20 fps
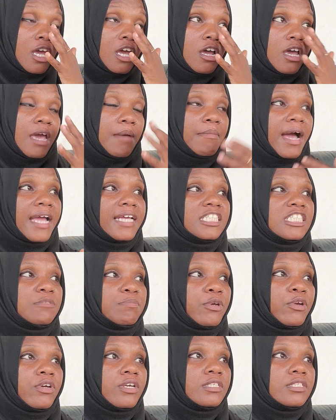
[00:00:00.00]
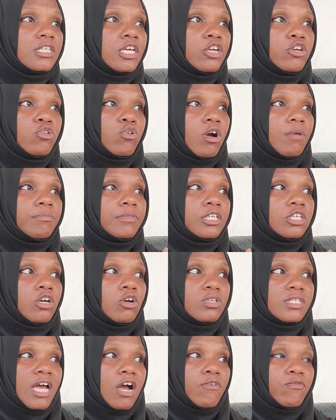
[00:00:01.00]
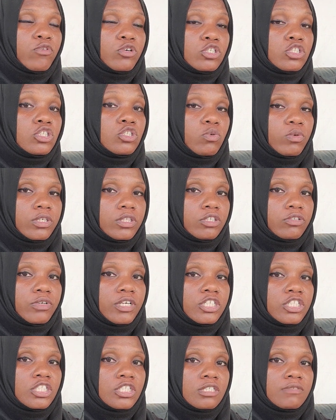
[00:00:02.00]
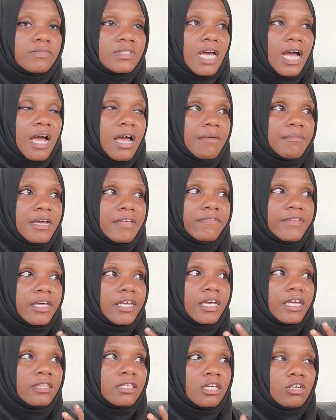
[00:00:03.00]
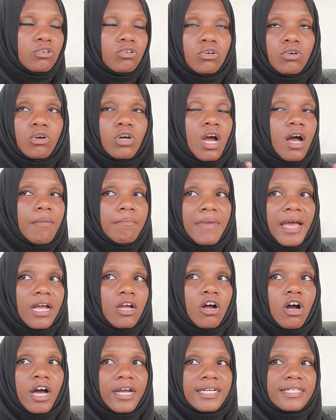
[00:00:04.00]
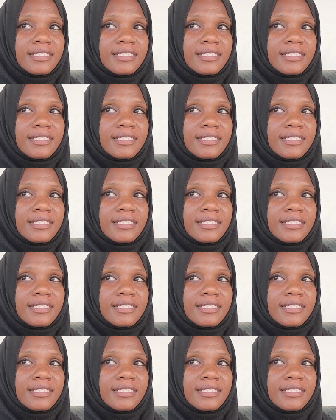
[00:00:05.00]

In my experience, it normally goes out for a short duration of time and then and then it'll come back on.